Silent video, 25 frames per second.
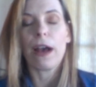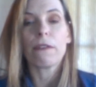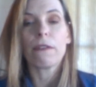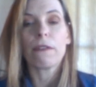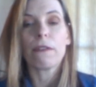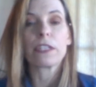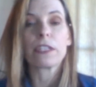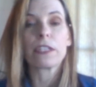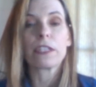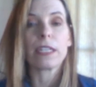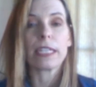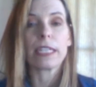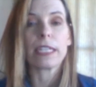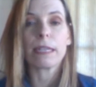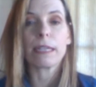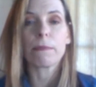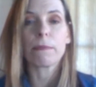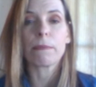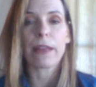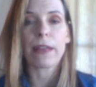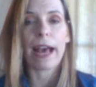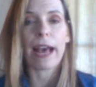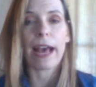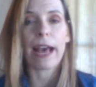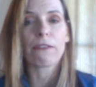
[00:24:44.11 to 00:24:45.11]
to leap
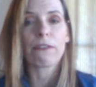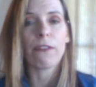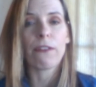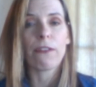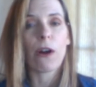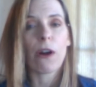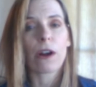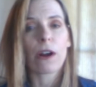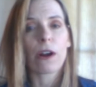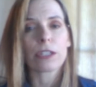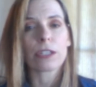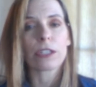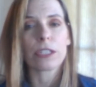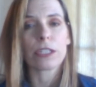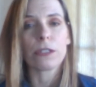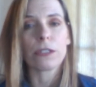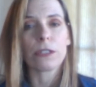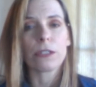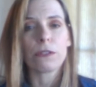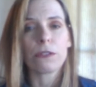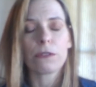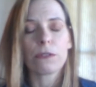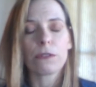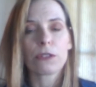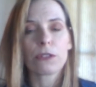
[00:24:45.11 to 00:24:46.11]
that far
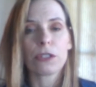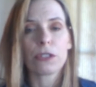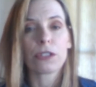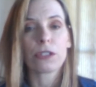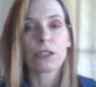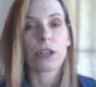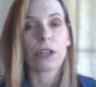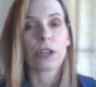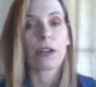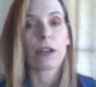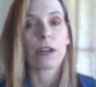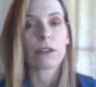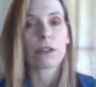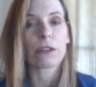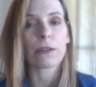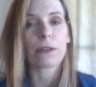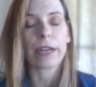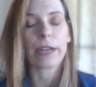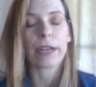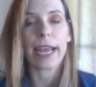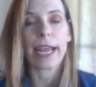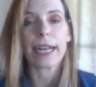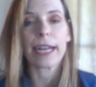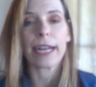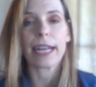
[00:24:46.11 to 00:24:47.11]
to start
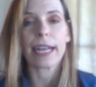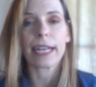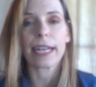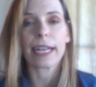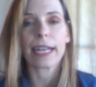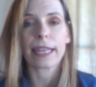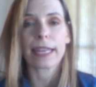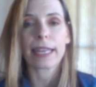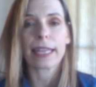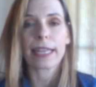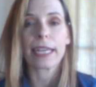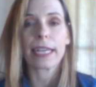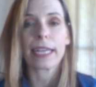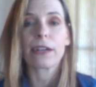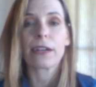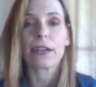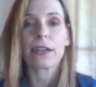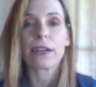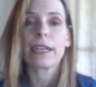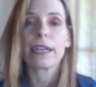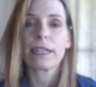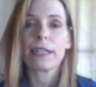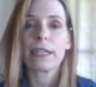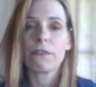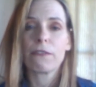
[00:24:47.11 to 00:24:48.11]
creating theater
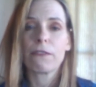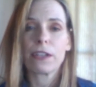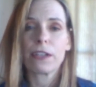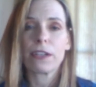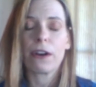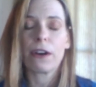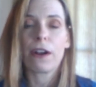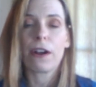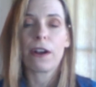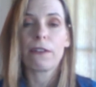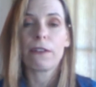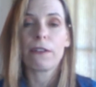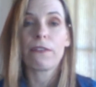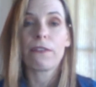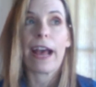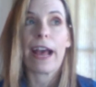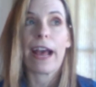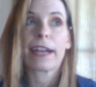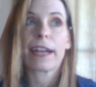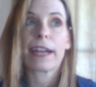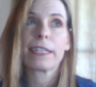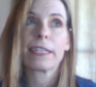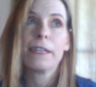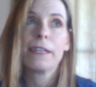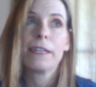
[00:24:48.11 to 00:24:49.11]
in VR. In
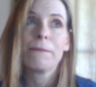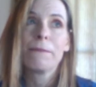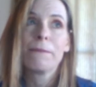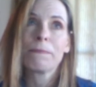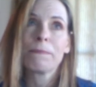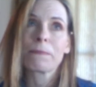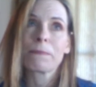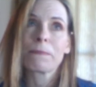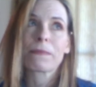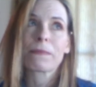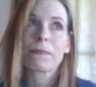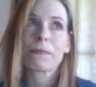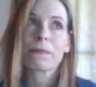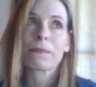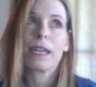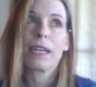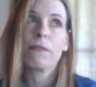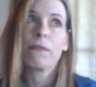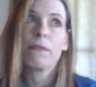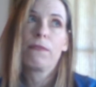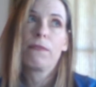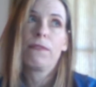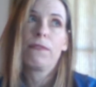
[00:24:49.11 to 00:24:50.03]
fact, the